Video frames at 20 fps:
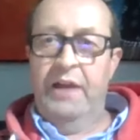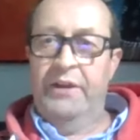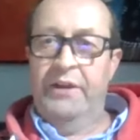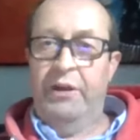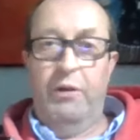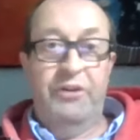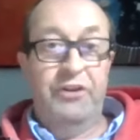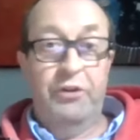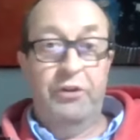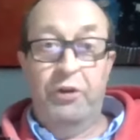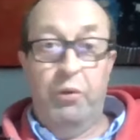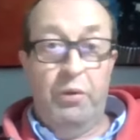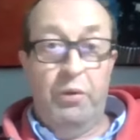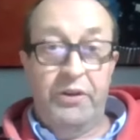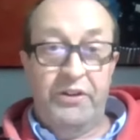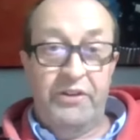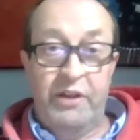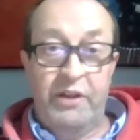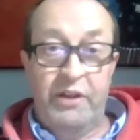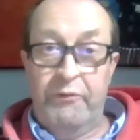Now, I don't know
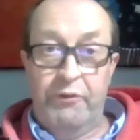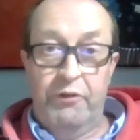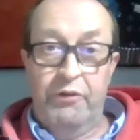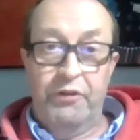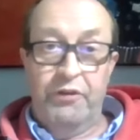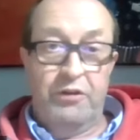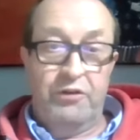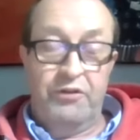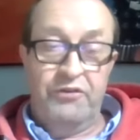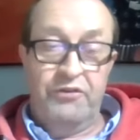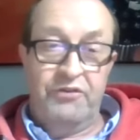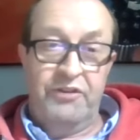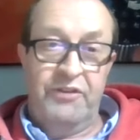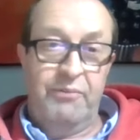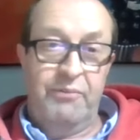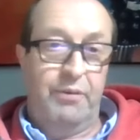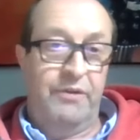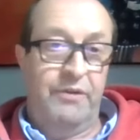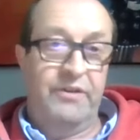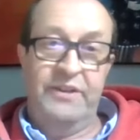what it's like for other
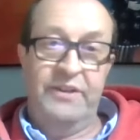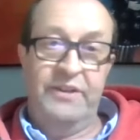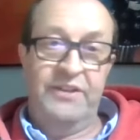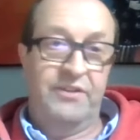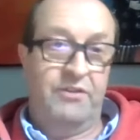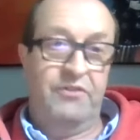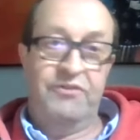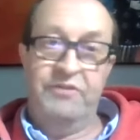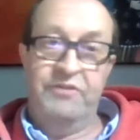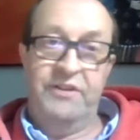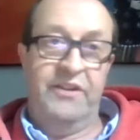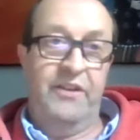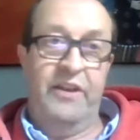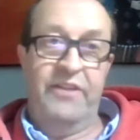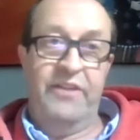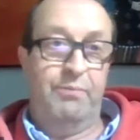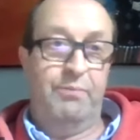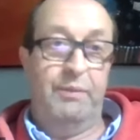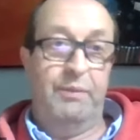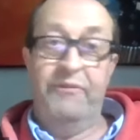countries, but in this country,
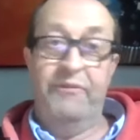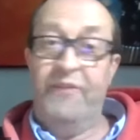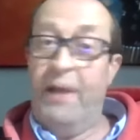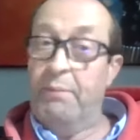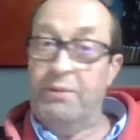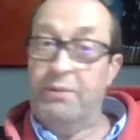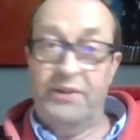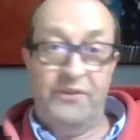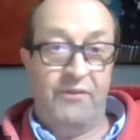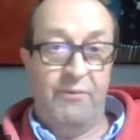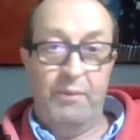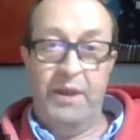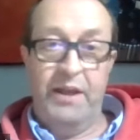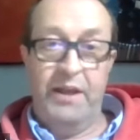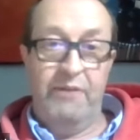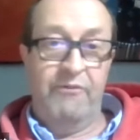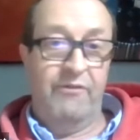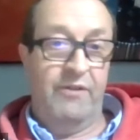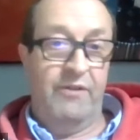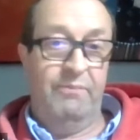it's been fabulous for
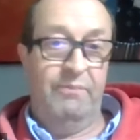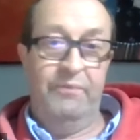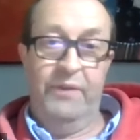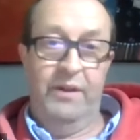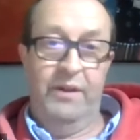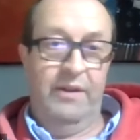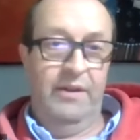me, from